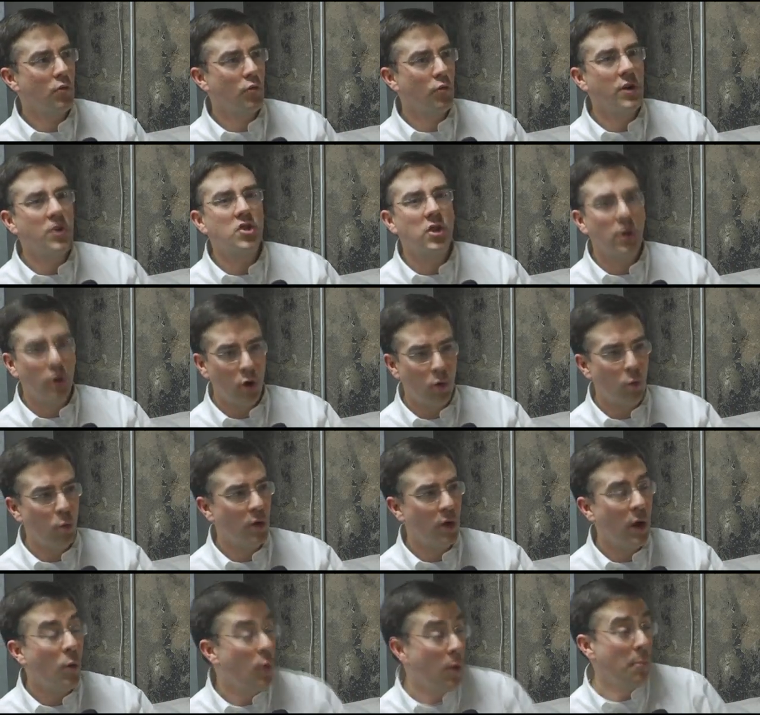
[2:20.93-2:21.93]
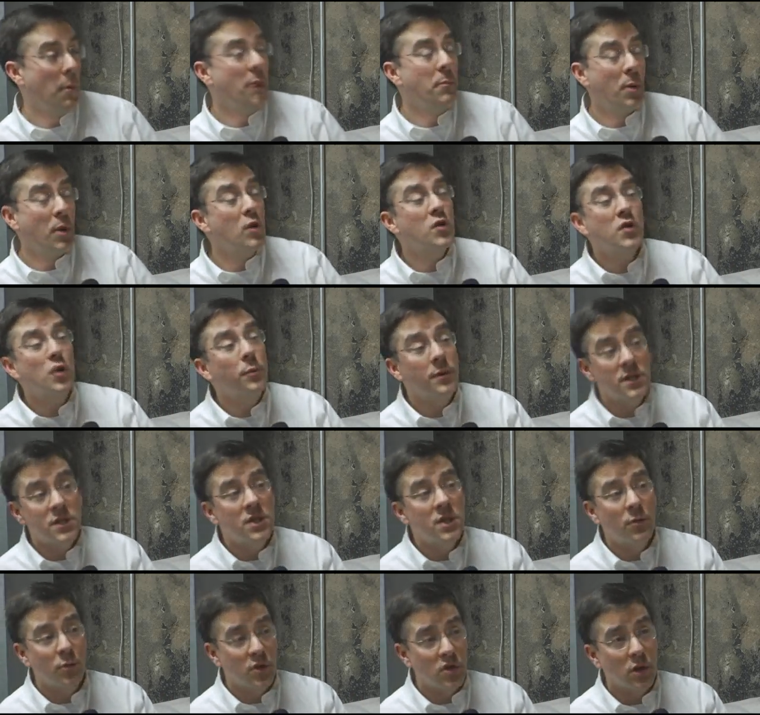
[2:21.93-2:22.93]
Rich Little, my parents took me
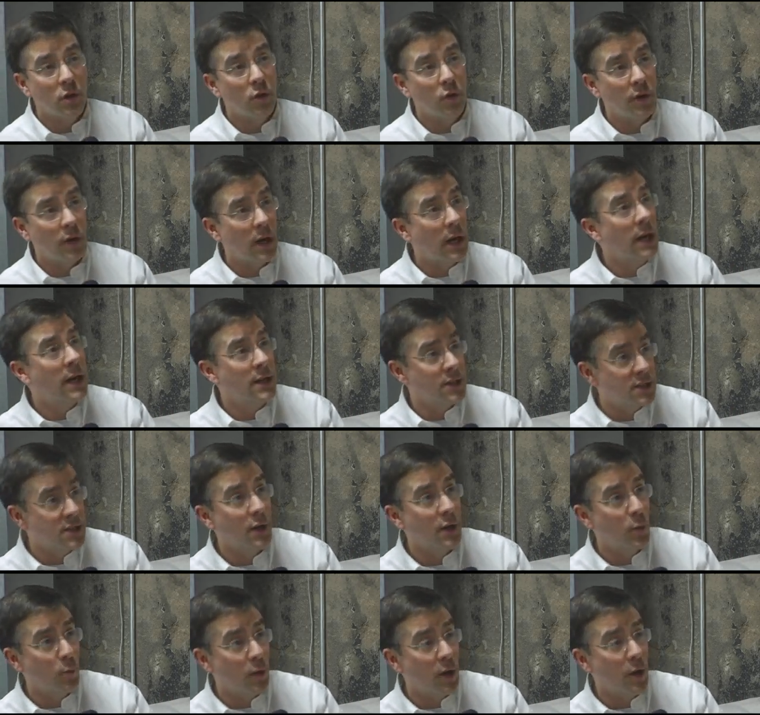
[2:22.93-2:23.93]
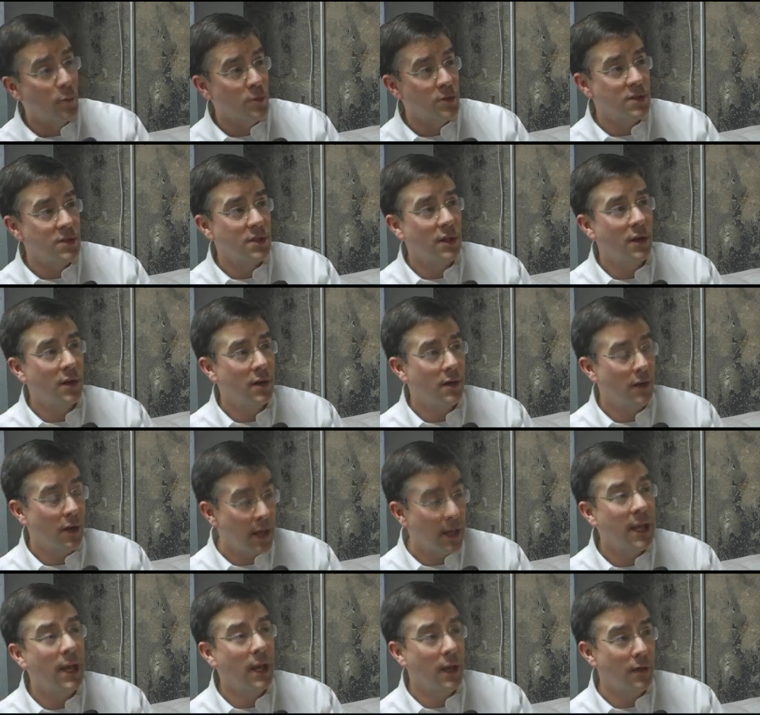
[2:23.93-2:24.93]
to see Rich Little in Atlantic City when I was
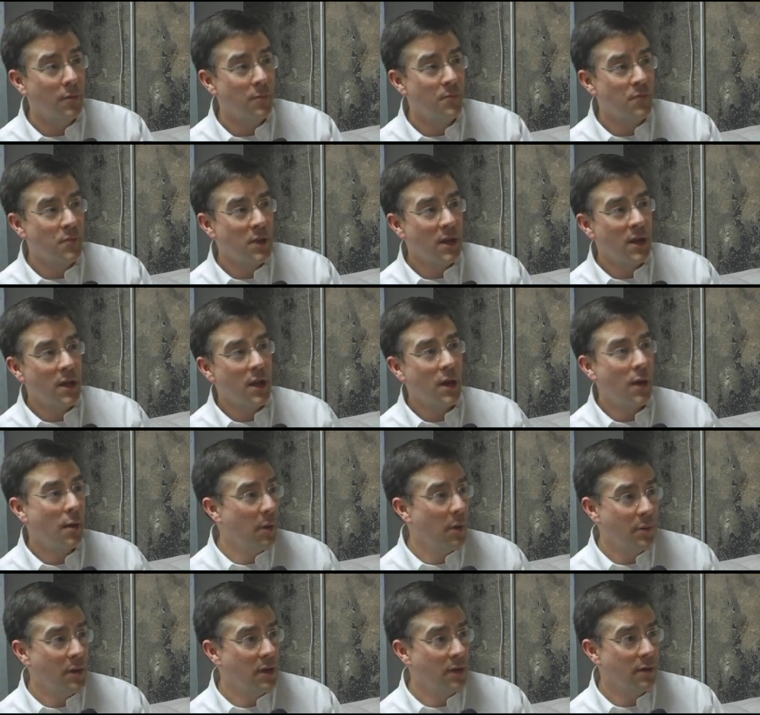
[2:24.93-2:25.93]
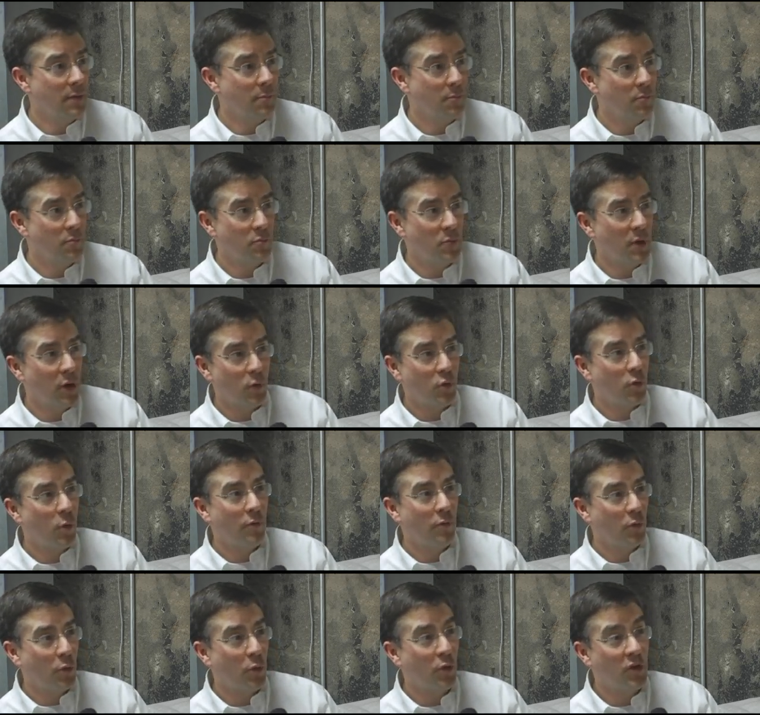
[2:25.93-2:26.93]
a kid, maybe
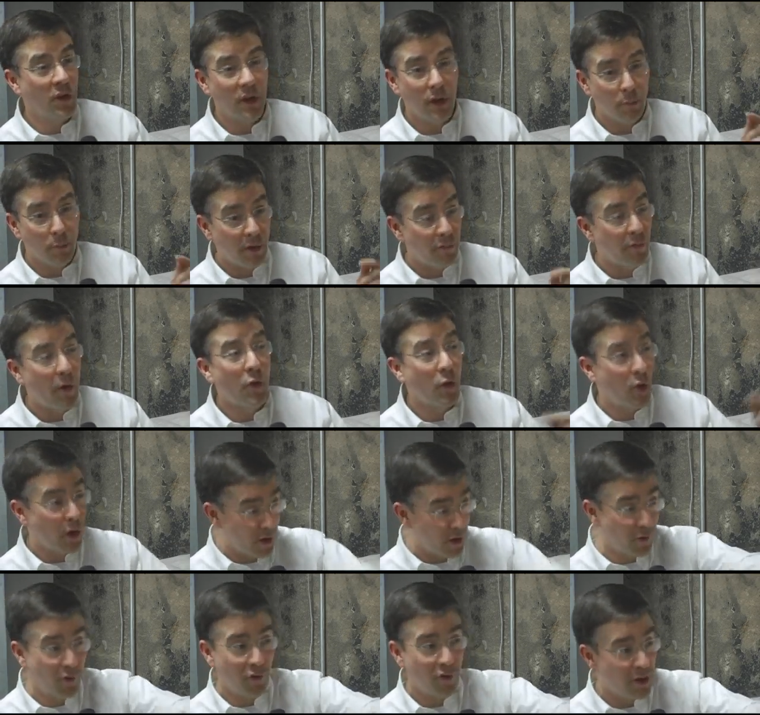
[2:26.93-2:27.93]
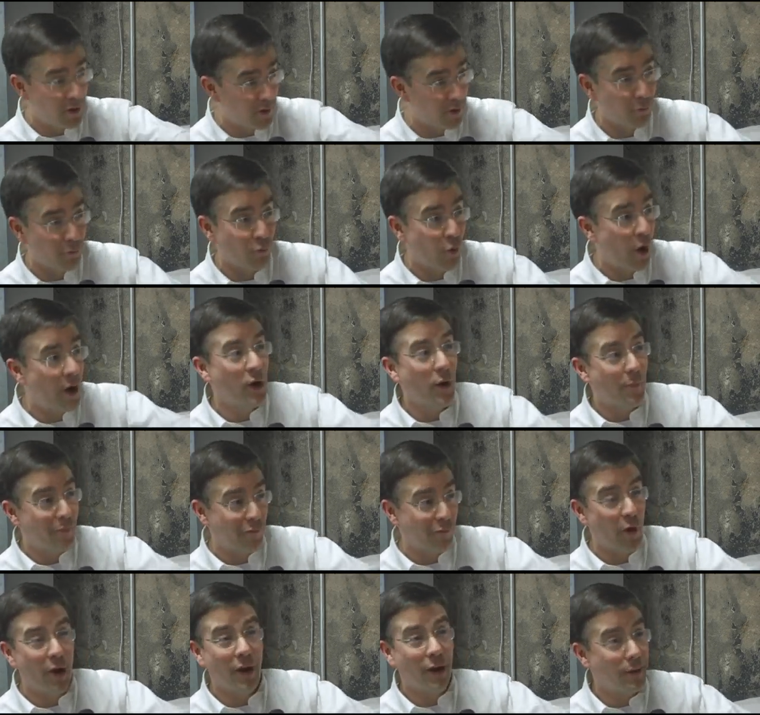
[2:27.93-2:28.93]
12 or 13, and my father got us seats right
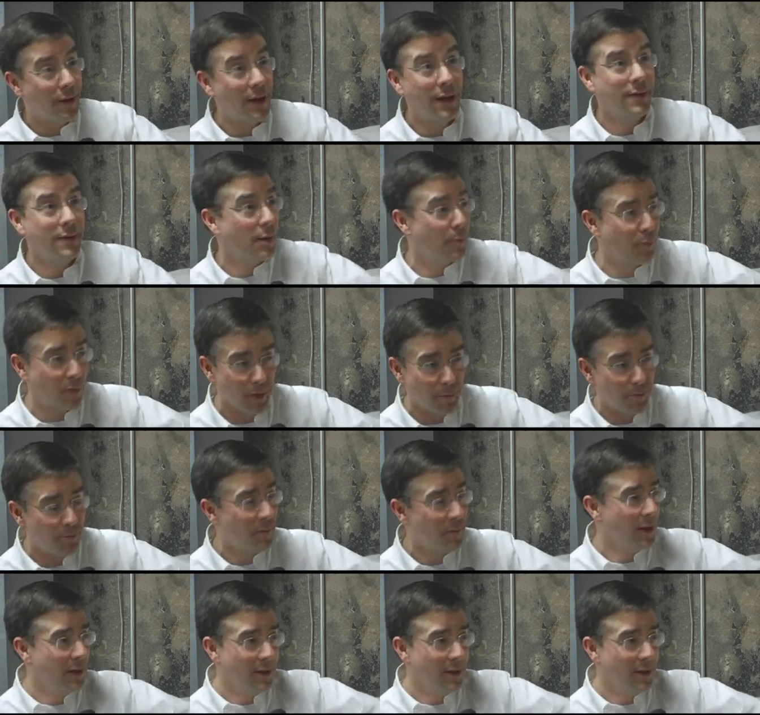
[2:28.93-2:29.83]
up front. I think he tipped the